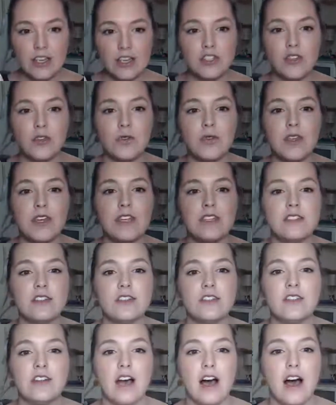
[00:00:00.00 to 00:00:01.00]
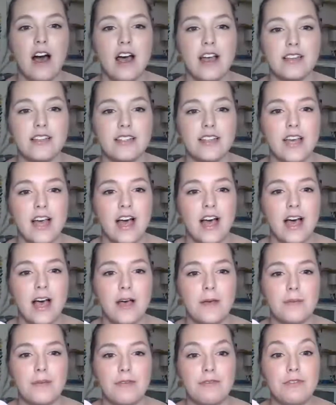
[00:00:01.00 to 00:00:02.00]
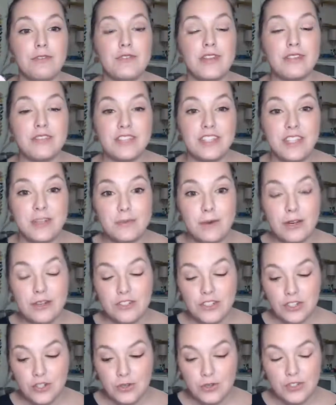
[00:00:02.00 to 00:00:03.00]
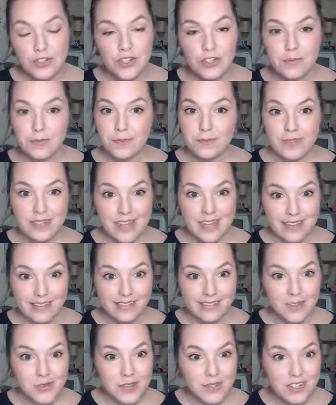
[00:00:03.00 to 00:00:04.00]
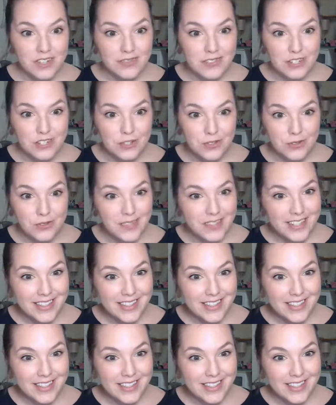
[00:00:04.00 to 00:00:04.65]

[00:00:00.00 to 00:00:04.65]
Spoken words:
So these are not, if you've never seen a pair of shoes, you're going to say, those aren't even shoes.